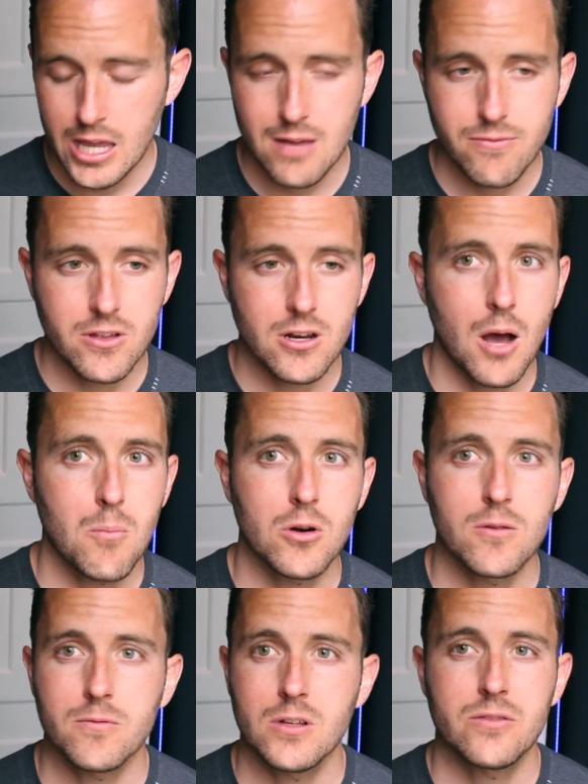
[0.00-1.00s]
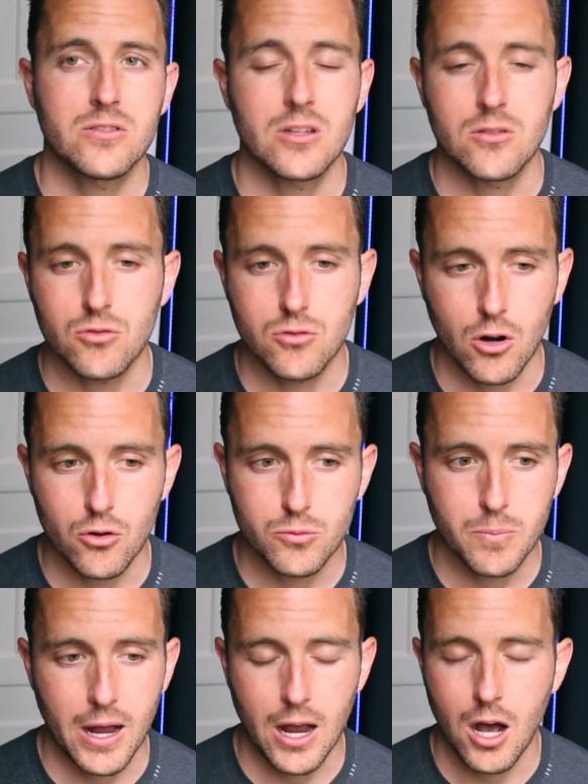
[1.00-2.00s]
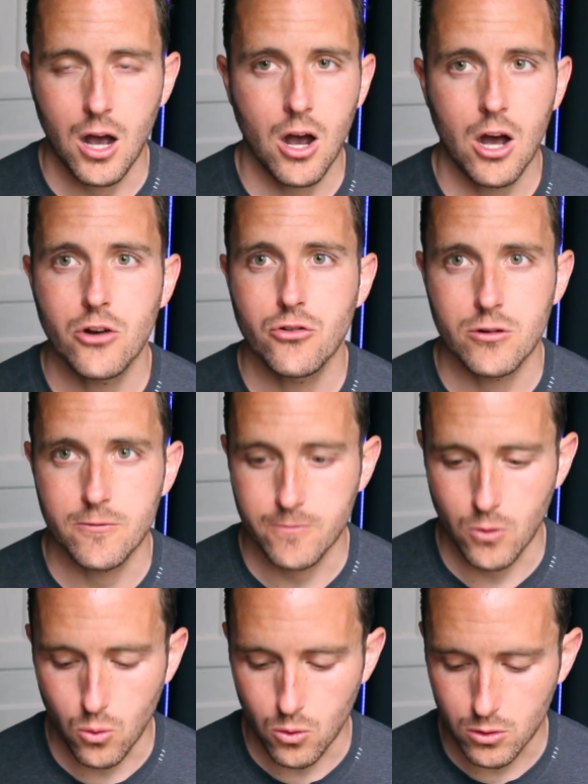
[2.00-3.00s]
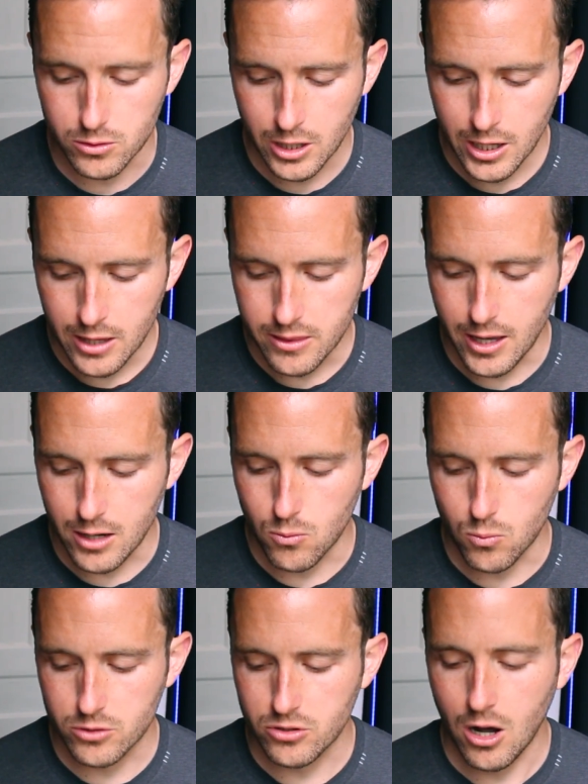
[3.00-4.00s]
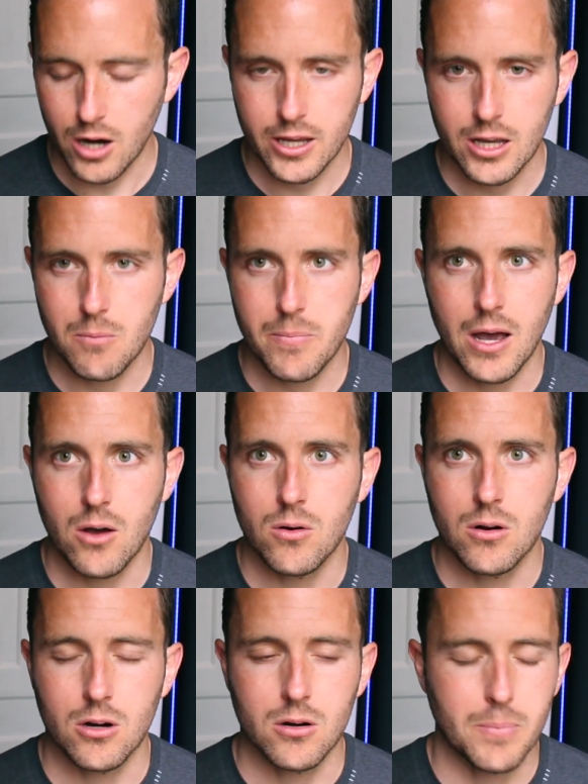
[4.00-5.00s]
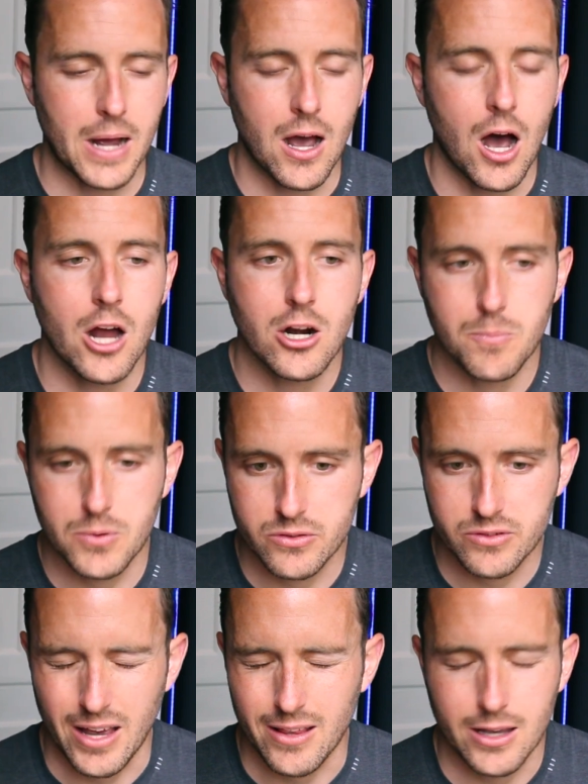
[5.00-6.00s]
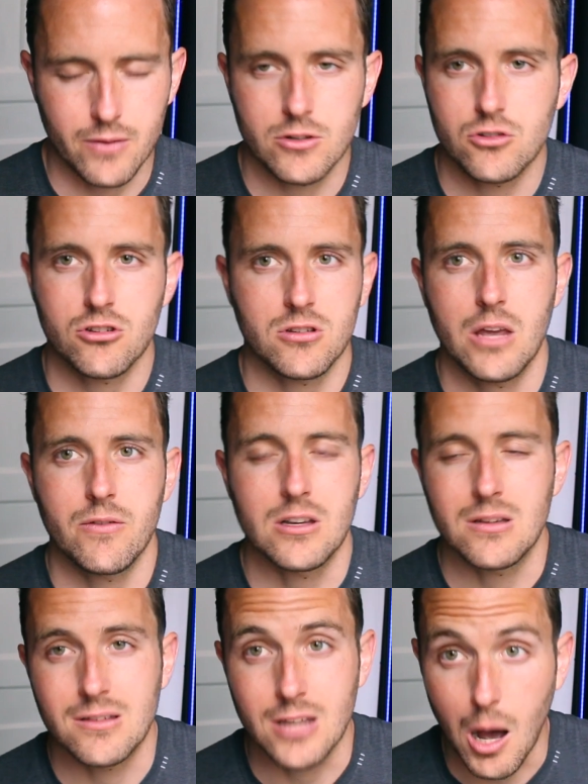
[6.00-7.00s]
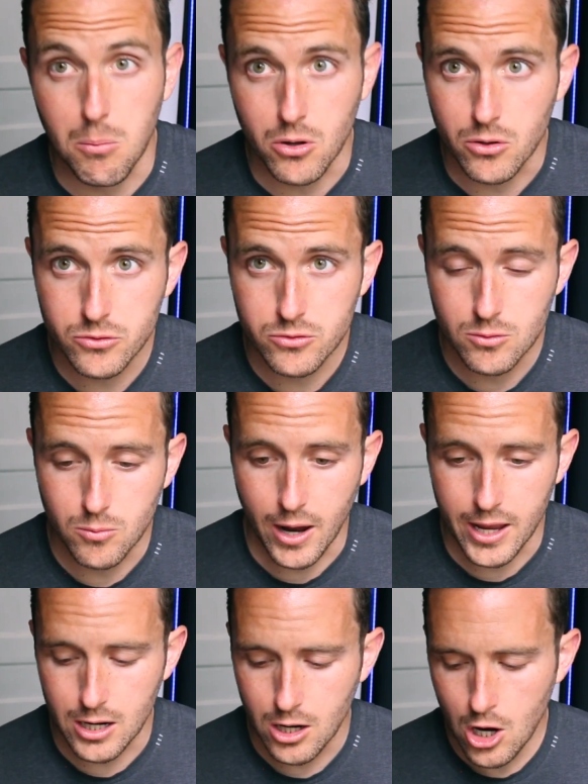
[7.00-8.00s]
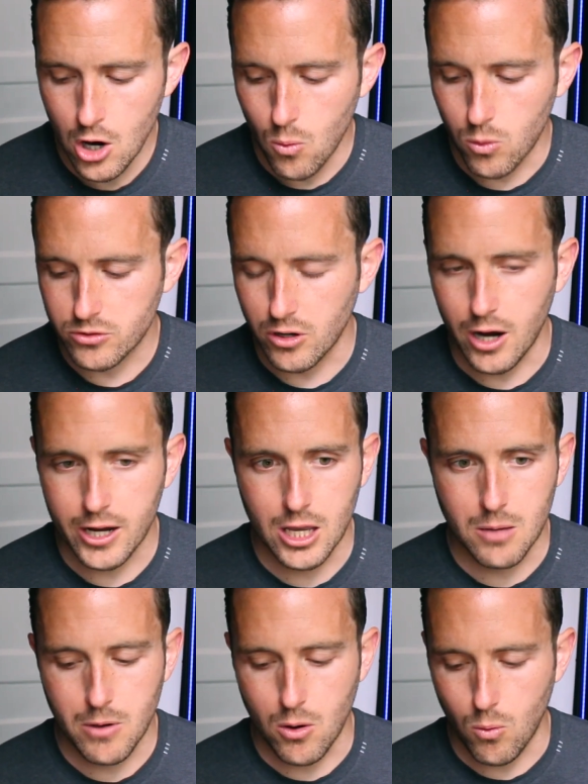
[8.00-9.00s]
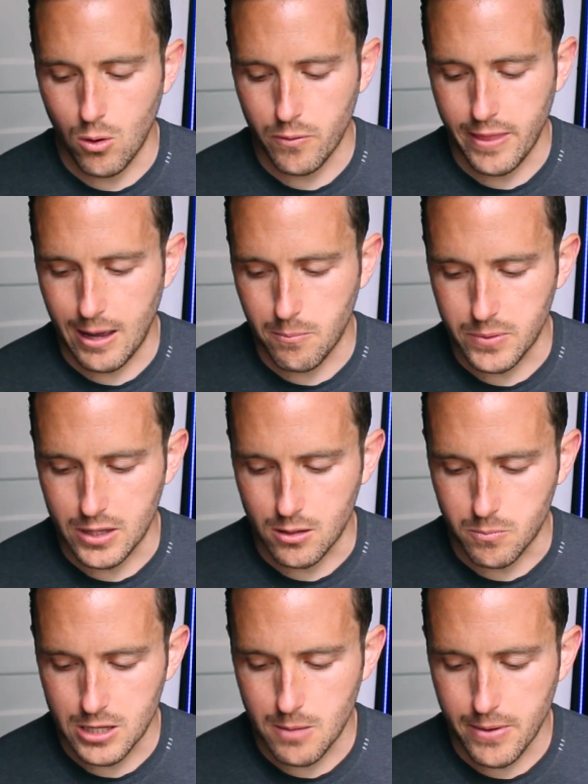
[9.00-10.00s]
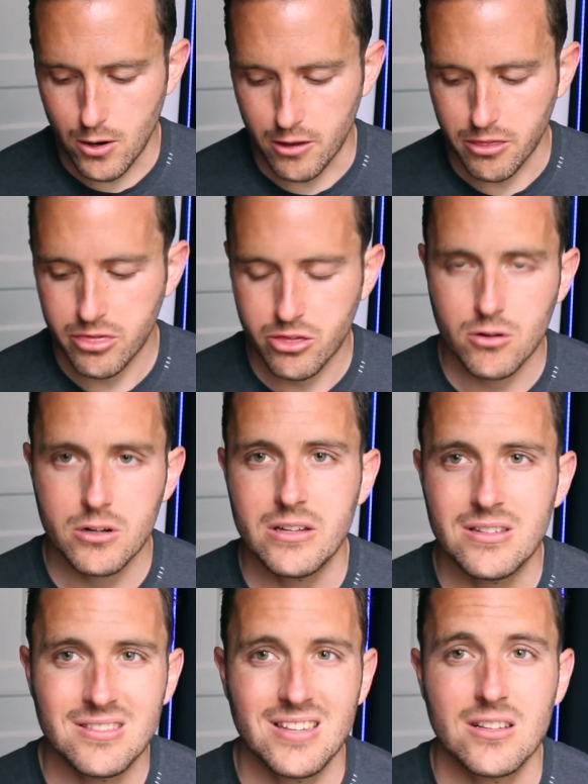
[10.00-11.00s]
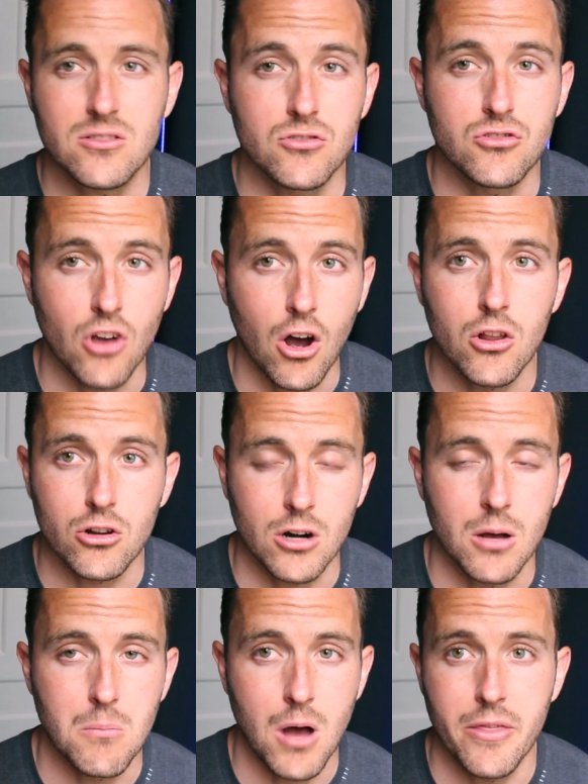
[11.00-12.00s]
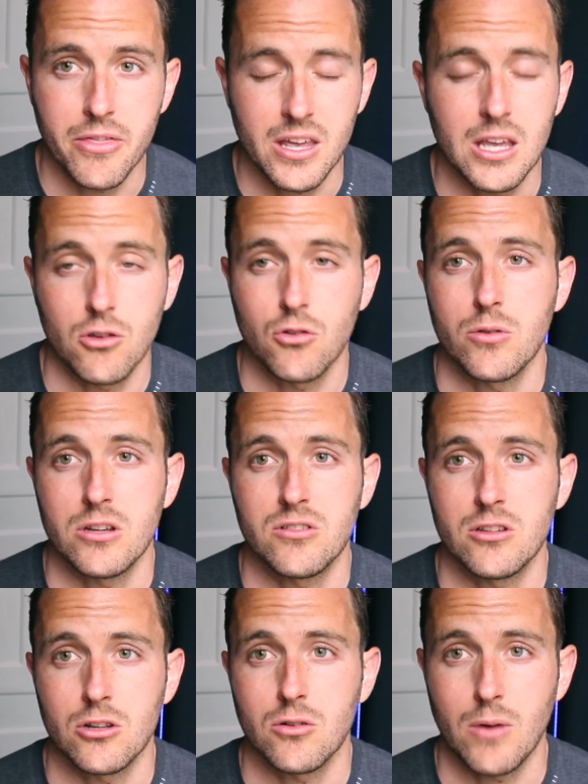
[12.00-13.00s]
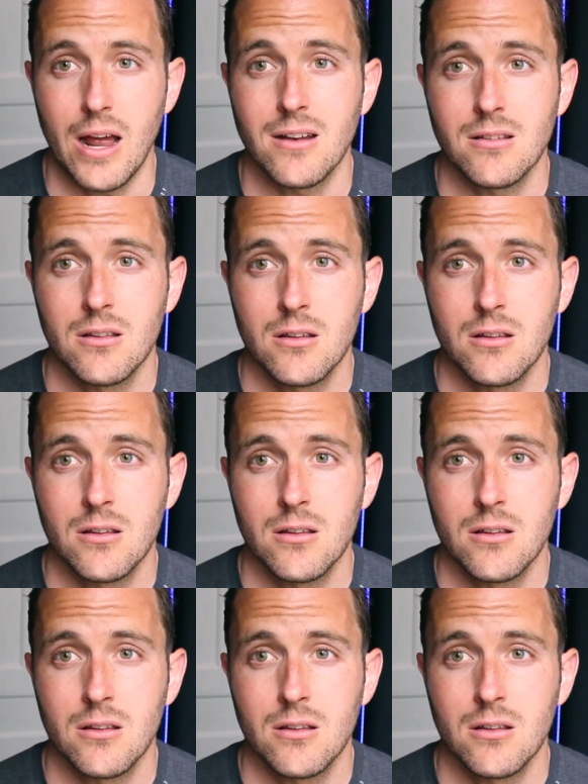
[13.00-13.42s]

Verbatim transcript: If the number of listings grows by a hundredfold, then we're talking about, or by a hundred percent, like if it just, if it doubles, right? We're talking about, what would that be? It'd be about a $36 a month increase in their rent